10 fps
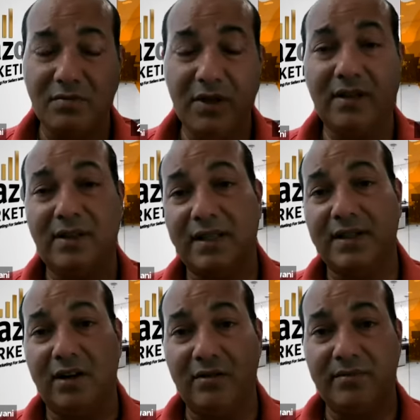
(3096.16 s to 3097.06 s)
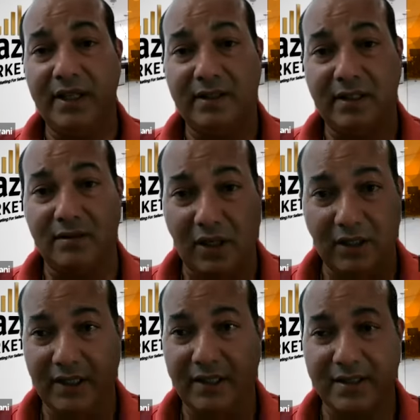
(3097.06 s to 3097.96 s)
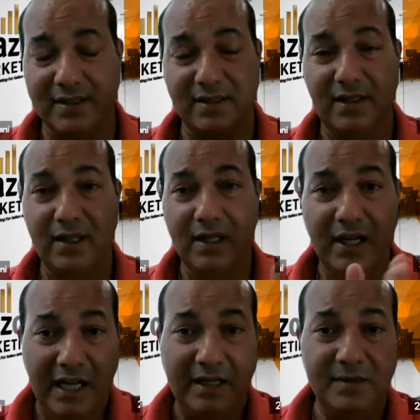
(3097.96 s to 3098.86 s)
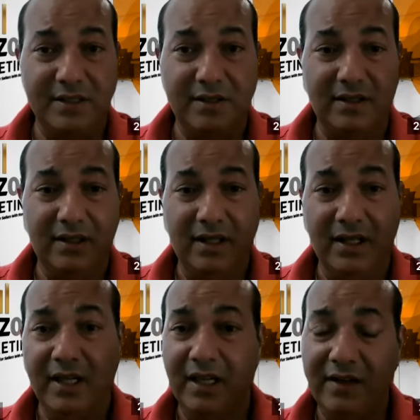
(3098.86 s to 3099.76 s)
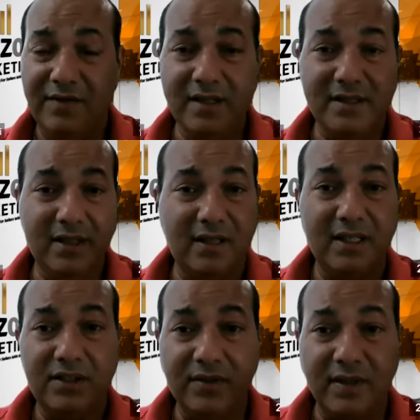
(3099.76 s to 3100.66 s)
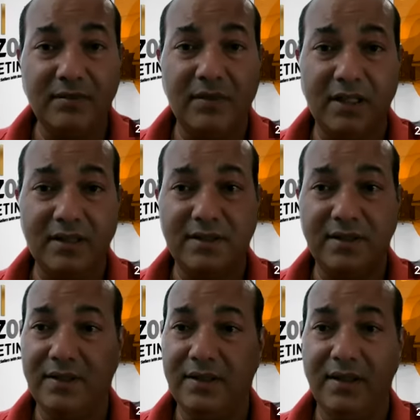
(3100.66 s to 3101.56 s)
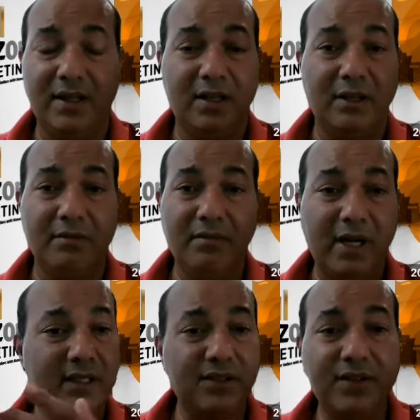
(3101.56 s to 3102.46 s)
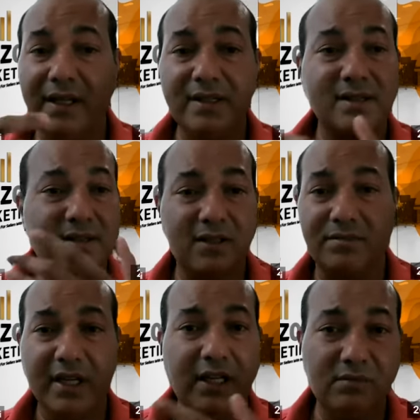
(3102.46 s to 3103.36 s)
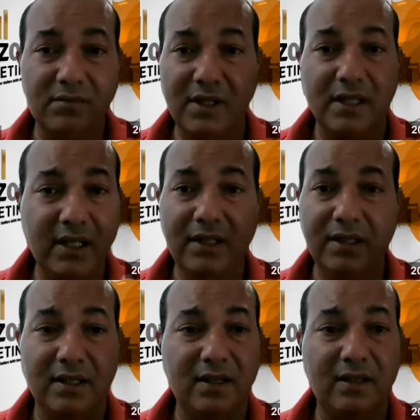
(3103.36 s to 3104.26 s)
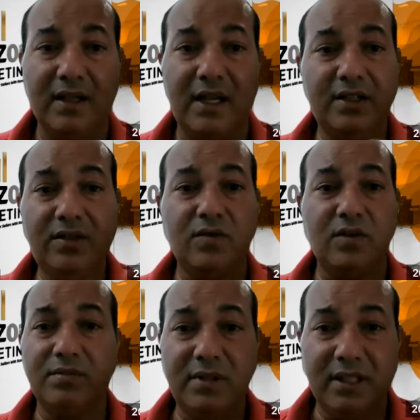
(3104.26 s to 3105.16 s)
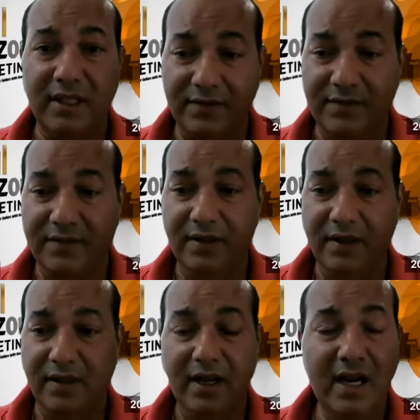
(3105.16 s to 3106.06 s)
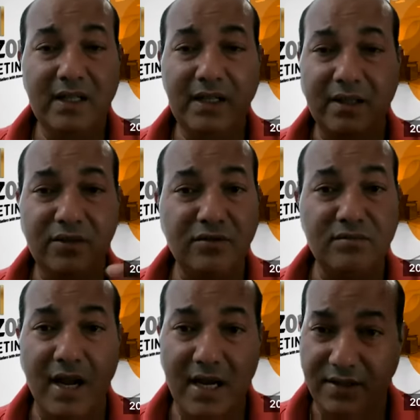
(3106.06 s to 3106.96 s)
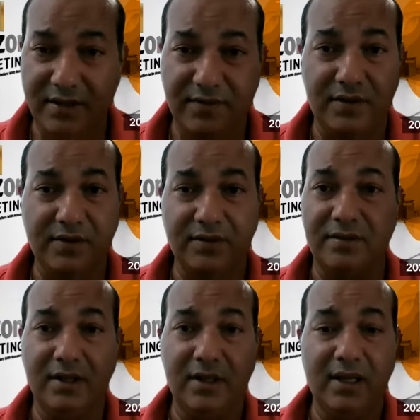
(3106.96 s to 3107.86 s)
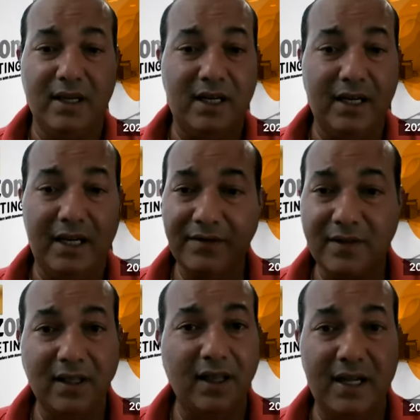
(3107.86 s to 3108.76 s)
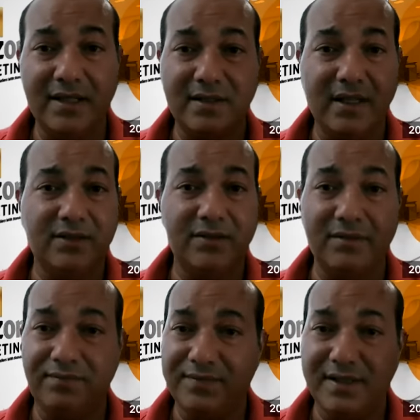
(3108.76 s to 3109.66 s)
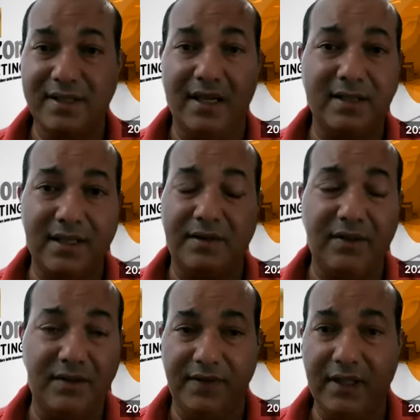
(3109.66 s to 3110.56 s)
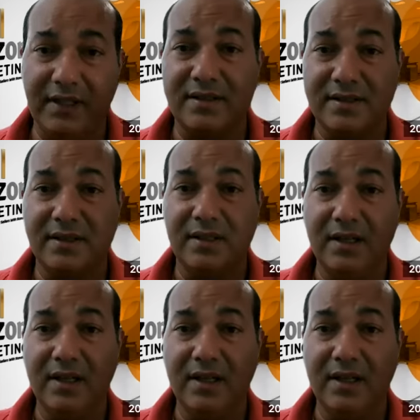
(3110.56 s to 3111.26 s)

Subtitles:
because that's how big their market is. Amazon, if it's done in 3 months, man, you can start making money like you won't believe. It can do magic for you. I have clients that do 6, 7 figures,